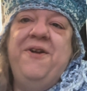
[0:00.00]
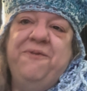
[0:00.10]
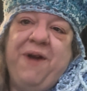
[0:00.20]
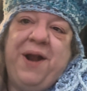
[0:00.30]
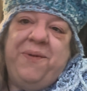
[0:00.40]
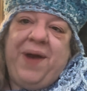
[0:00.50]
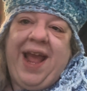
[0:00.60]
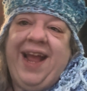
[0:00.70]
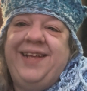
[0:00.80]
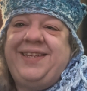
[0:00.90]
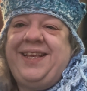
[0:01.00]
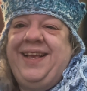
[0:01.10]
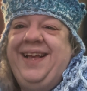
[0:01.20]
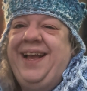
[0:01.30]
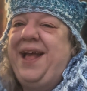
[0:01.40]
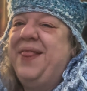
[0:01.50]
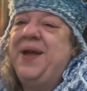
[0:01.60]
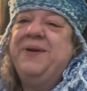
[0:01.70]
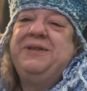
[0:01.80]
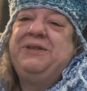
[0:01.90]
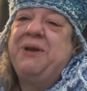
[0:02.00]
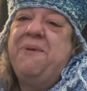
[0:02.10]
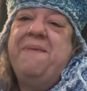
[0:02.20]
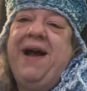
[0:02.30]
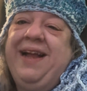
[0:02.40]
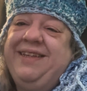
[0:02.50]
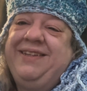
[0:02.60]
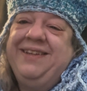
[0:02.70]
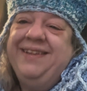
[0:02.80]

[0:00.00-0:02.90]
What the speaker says: runaways. There was so much.